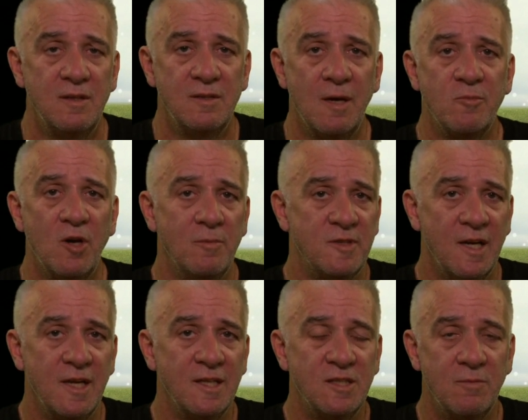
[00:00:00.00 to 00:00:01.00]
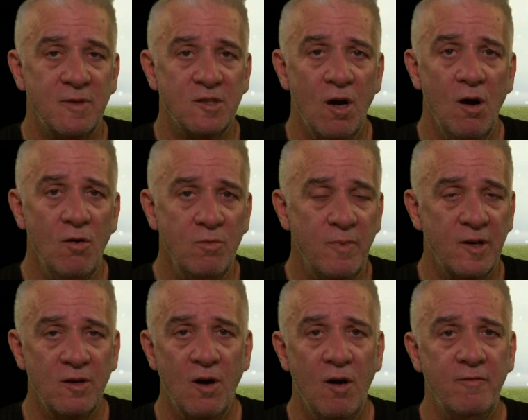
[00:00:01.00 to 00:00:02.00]
Sometimes they need to be told,
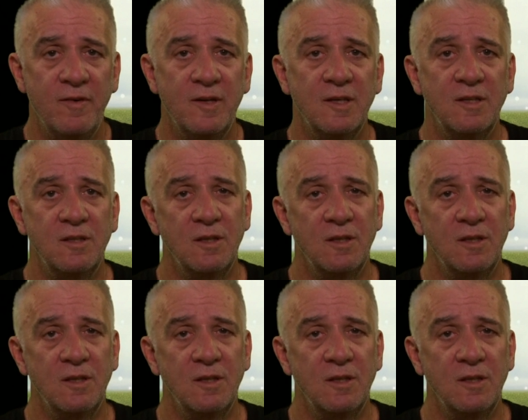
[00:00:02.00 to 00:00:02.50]
but often